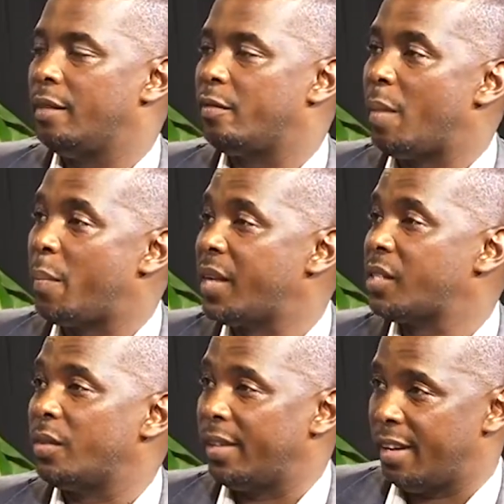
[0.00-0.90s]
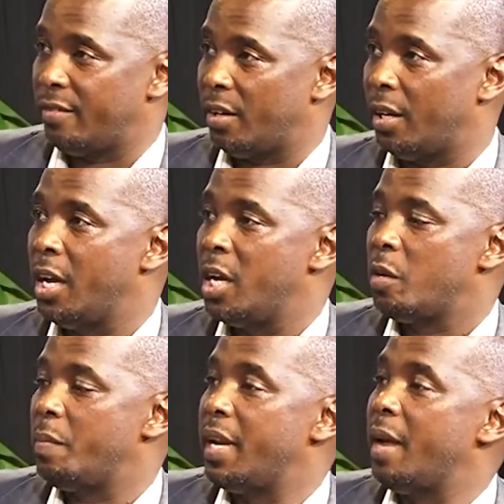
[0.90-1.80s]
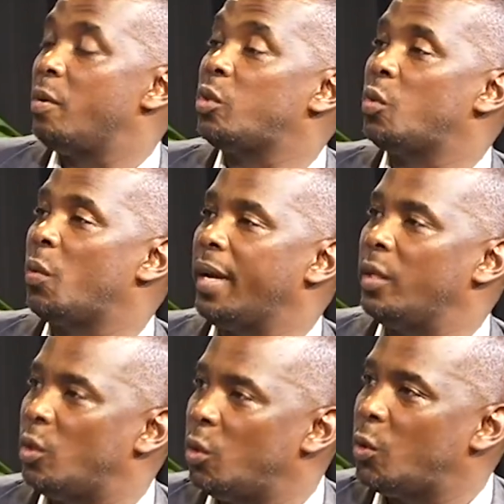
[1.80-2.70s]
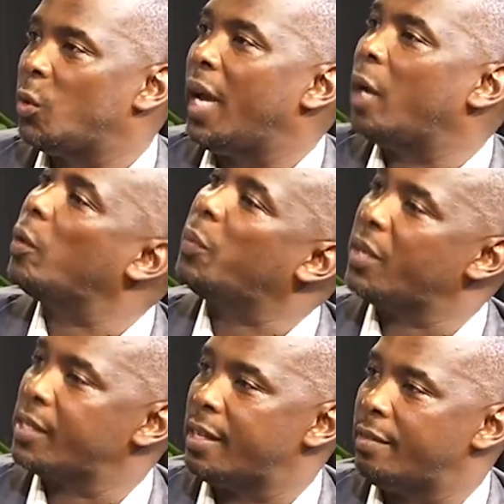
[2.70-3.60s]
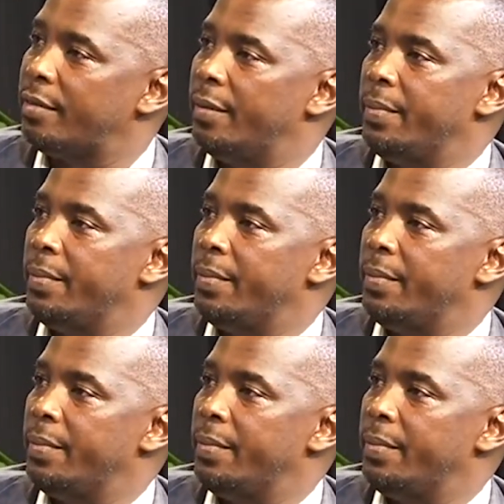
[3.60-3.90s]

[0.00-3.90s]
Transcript: from a personal level, you've been able to do to equip yourself